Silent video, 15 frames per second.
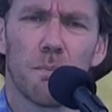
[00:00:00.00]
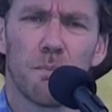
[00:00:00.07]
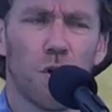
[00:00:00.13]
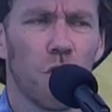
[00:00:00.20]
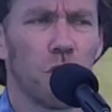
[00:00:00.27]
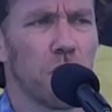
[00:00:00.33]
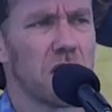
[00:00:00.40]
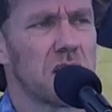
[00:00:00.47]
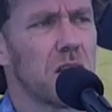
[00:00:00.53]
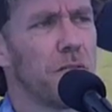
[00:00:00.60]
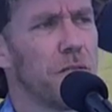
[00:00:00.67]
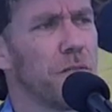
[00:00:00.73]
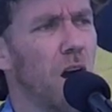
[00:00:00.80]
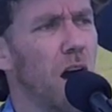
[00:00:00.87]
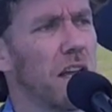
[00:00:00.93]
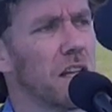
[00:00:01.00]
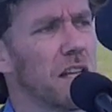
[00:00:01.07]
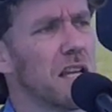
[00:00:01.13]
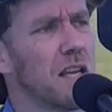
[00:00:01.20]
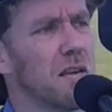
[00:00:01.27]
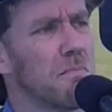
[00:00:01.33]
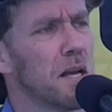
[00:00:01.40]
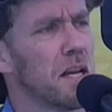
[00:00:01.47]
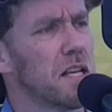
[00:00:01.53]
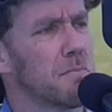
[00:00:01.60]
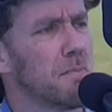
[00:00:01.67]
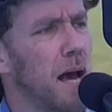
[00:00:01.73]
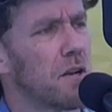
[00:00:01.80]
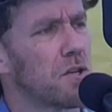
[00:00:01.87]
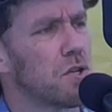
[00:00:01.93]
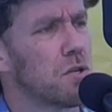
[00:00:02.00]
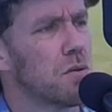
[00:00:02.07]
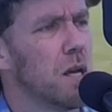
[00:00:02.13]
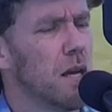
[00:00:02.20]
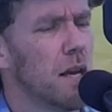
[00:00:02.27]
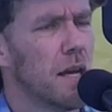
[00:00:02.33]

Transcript: Progress finally met his match.